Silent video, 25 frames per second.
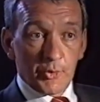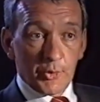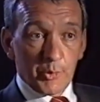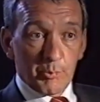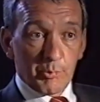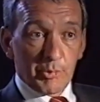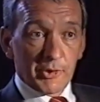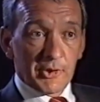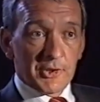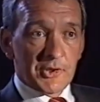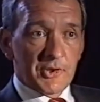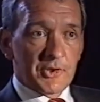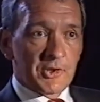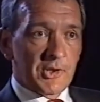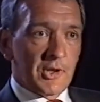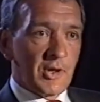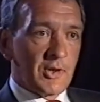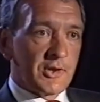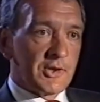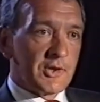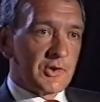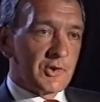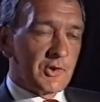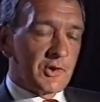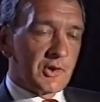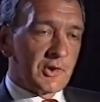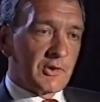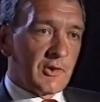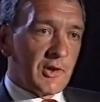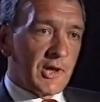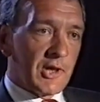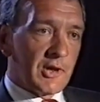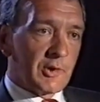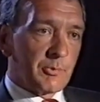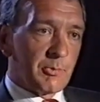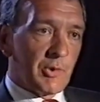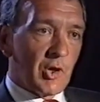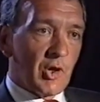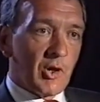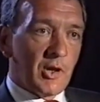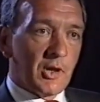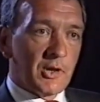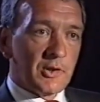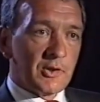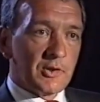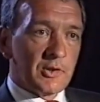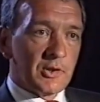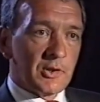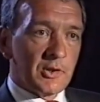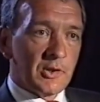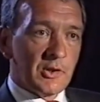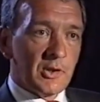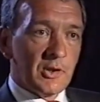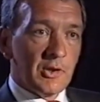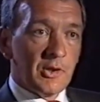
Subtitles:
saw the police going into the crowd behind